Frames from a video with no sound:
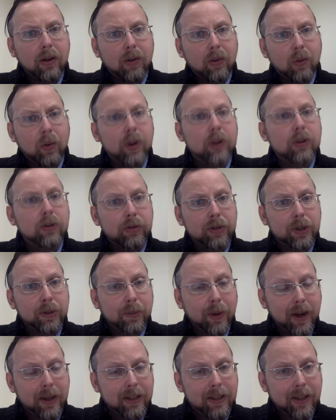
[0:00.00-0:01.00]
when you're
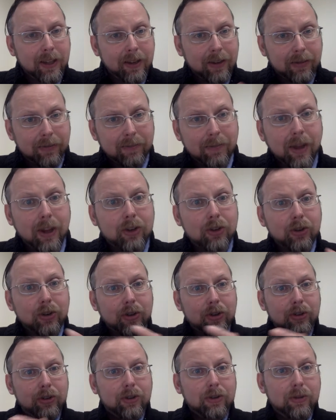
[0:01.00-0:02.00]
responding, make
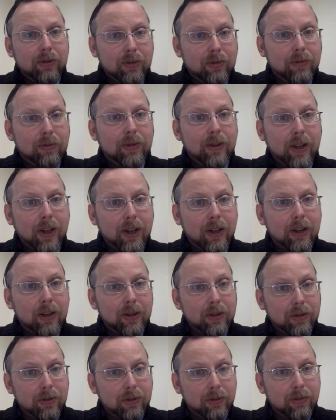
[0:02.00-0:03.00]
sure to
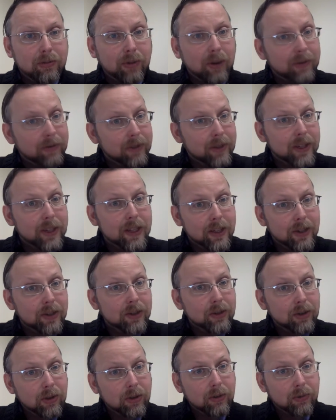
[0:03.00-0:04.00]
include
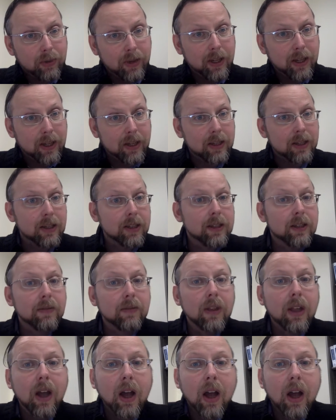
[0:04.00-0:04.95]
references to the readings.